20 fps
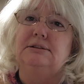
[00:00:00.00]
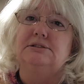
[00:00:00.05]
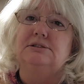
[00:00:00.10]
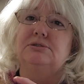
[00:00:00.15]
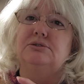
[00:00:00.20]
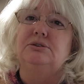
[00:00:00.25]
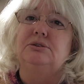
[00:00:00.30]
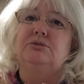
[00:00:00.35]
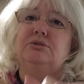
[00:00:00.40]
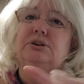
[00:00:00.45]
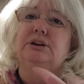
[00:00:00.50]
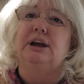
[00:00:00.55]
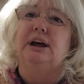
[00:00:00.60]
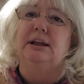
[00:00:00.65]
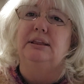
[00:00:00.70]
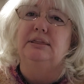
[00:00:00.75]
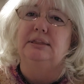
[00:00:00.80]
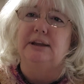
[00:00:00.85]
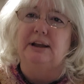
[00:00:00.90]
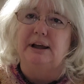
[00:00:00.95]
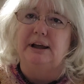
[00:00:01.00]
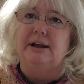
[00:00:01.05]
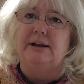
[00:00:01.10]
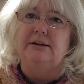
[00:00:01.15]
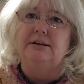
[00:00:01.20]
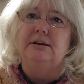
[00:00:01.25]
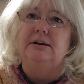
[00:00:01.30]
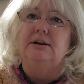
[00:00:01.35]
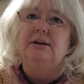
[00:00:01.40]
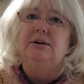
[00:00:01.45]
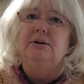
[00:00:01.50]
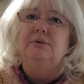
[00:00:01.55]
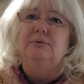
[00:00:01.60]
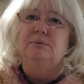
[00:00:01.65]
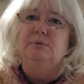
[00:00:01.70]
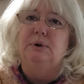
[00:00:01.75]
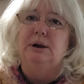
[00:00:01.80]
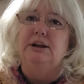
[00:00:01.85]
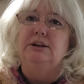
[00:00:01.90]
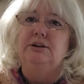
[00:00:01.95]
So you'll get that
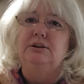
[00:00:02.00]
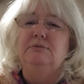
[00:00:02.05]
when